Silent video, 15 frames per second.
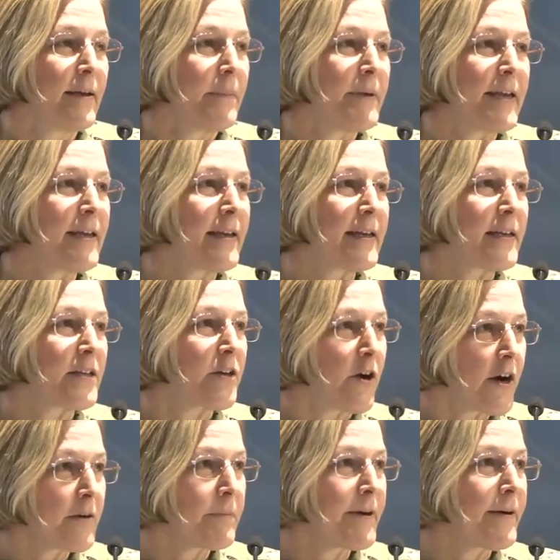being in a
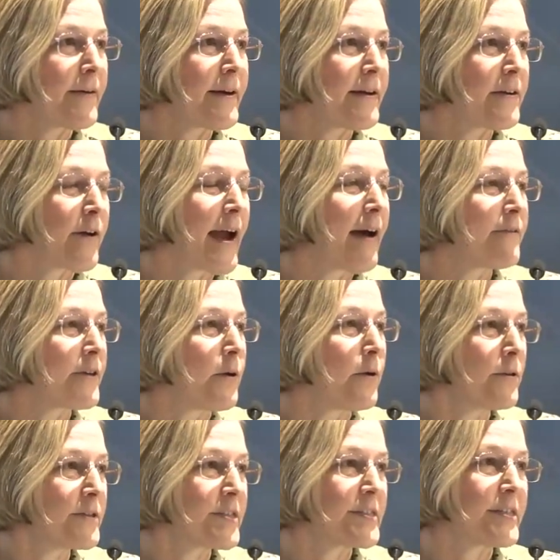yard period or having to
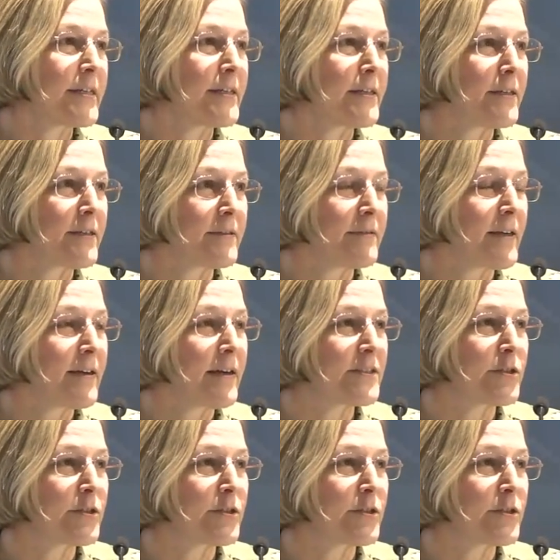hold still uh,